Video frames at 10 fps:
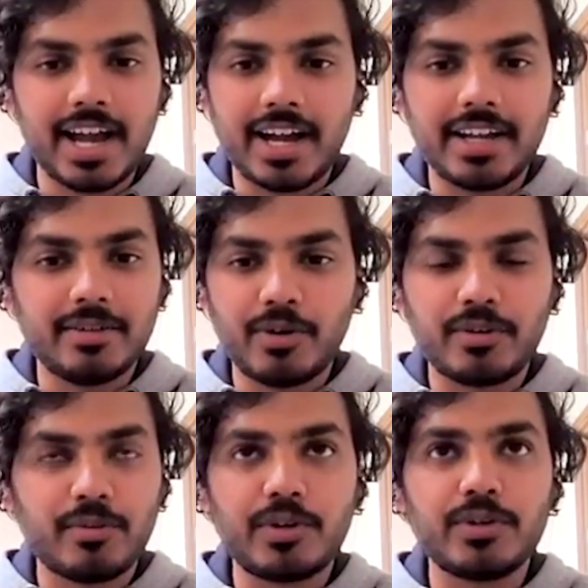Yeah,
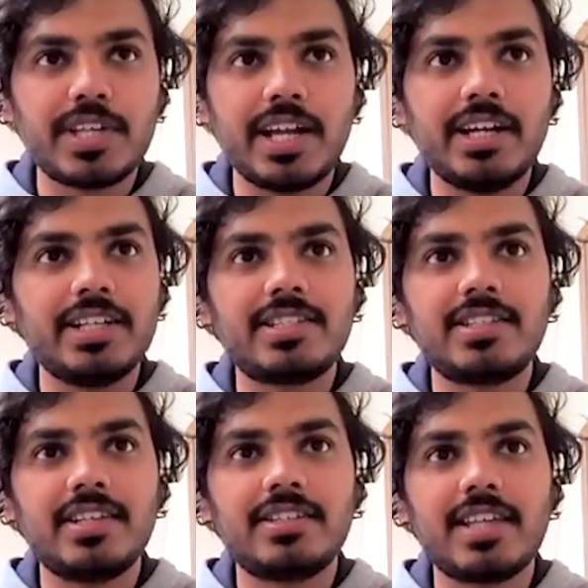what you said
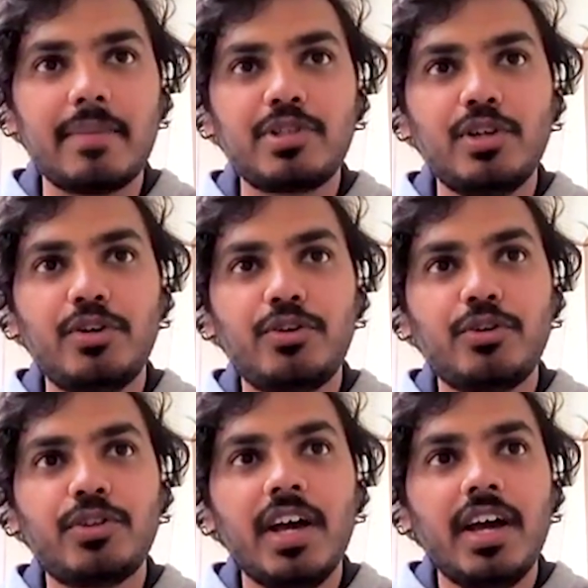is absolute
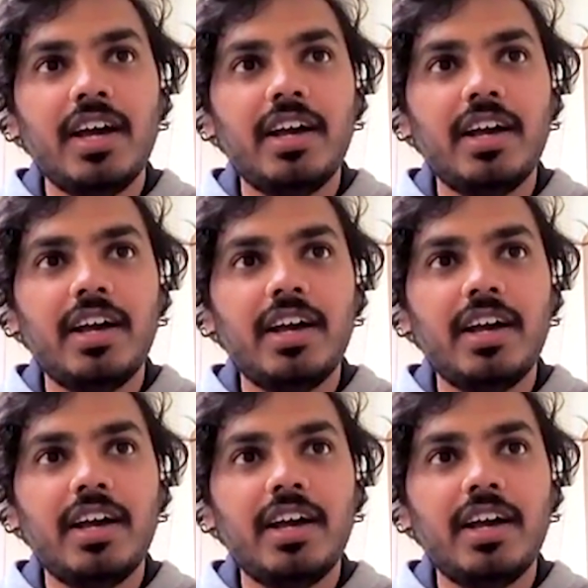truth.